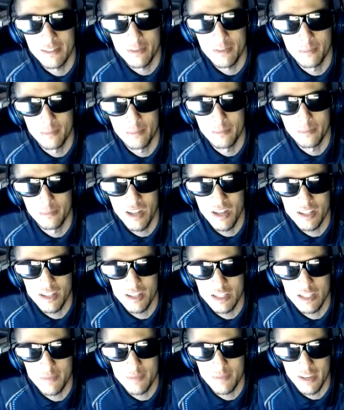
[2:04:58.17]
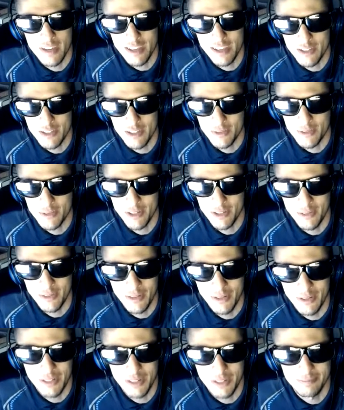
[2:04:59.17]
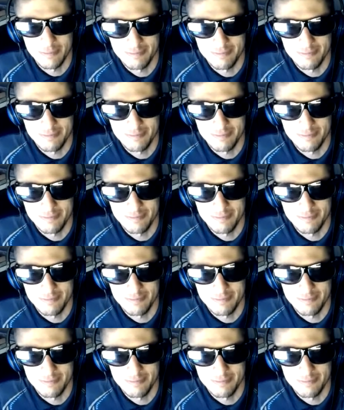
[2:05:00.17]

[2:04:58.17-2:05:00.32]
mutt spick, is what you are.